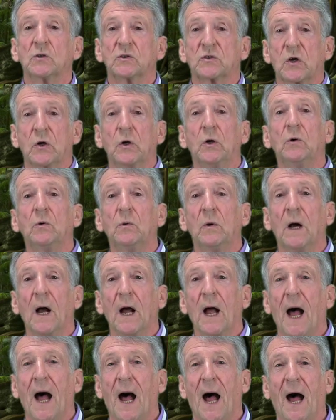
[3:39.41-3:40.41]
Two,
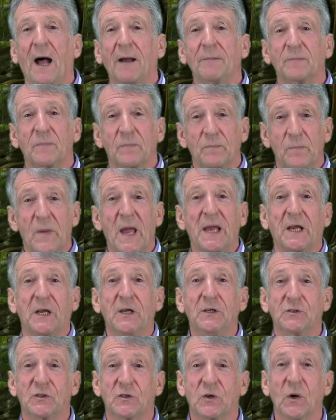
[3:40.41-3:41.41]
I'm
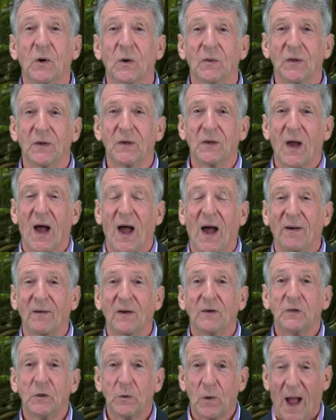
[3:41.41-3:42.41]
making sure that
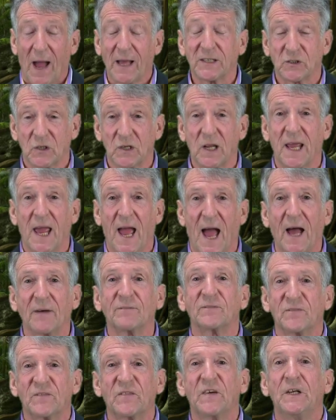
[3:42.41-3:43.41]
you actually
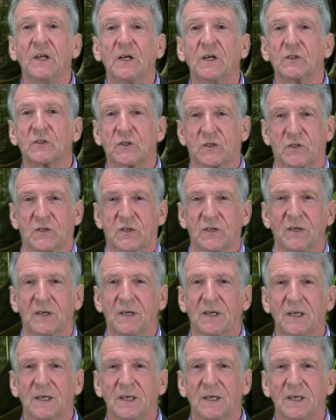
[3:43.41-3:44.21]
have finished.